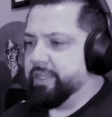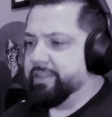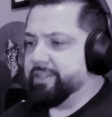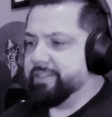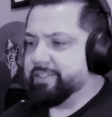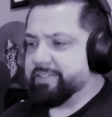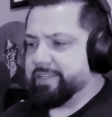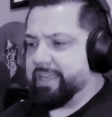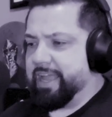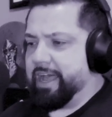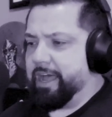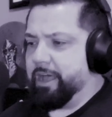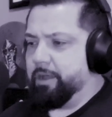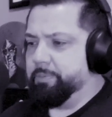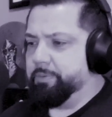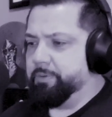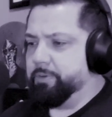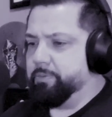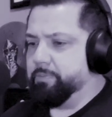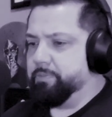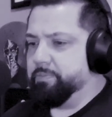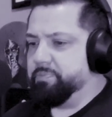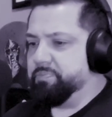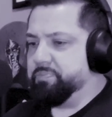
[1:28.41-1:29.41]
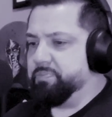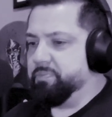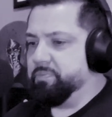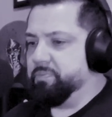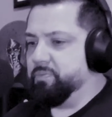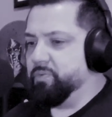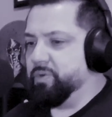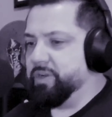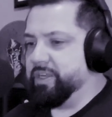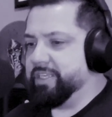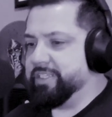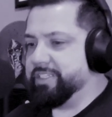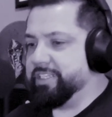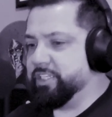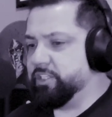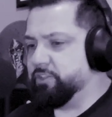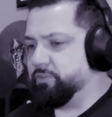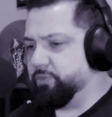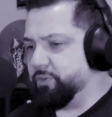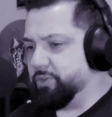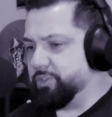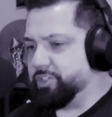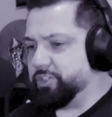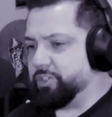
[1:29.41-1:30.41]
This album was
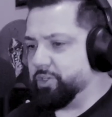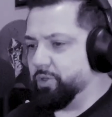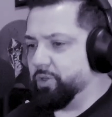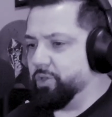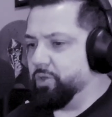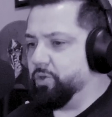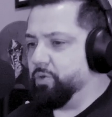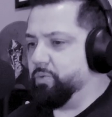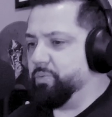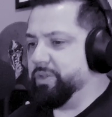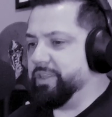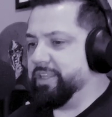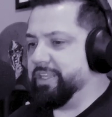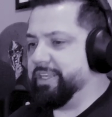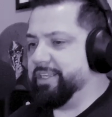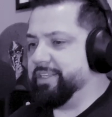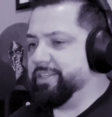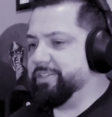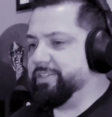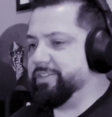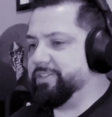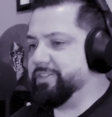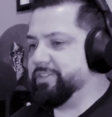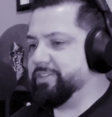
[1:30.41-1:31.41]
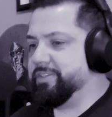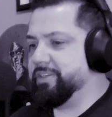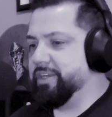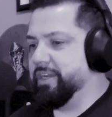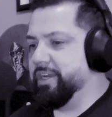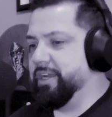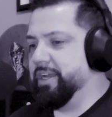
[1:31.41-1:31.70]
his first solo release